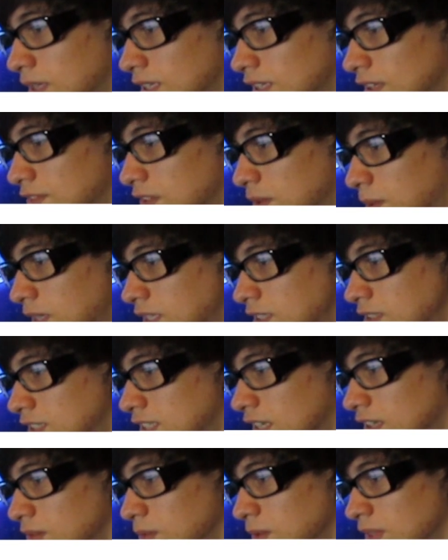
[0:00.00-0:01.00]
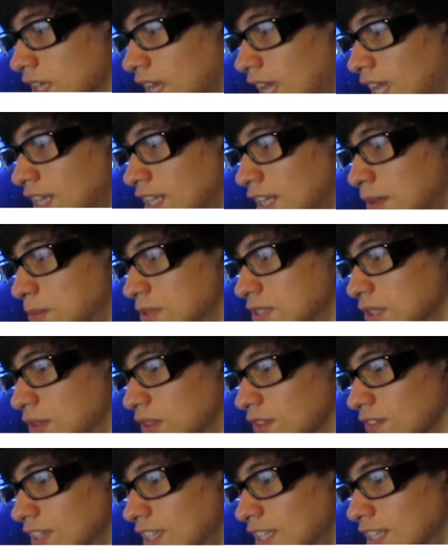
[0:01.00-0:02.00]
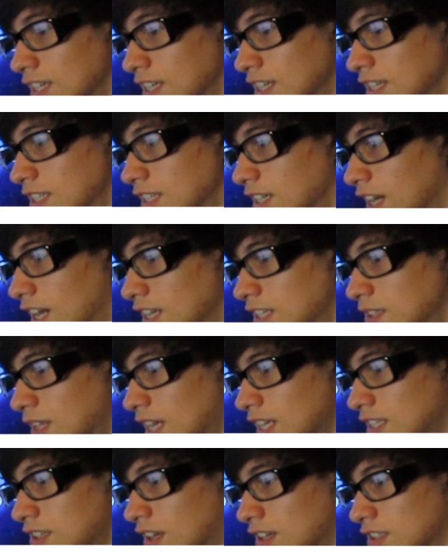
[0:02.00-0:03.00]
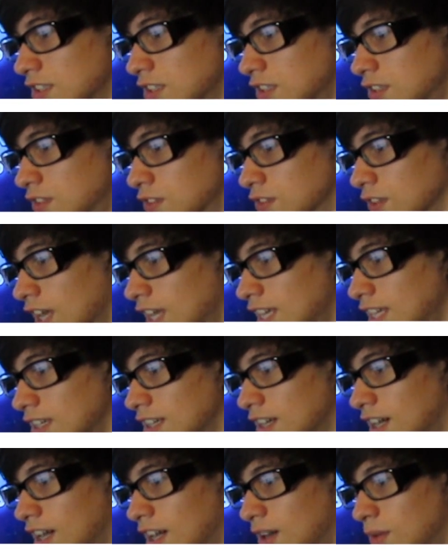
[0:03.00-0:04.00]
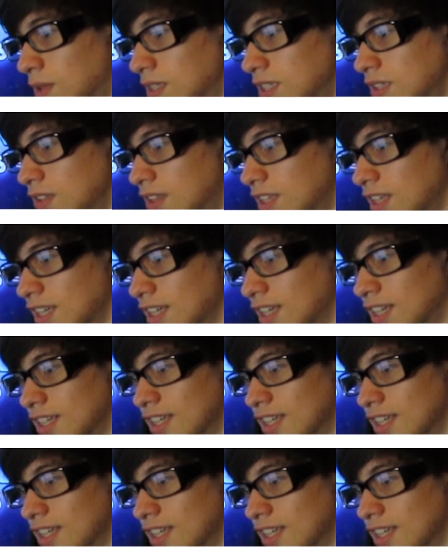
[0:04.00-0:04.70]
I love the way you dealt with the hate in episode 3. You like Doctor Who, right? What do you think?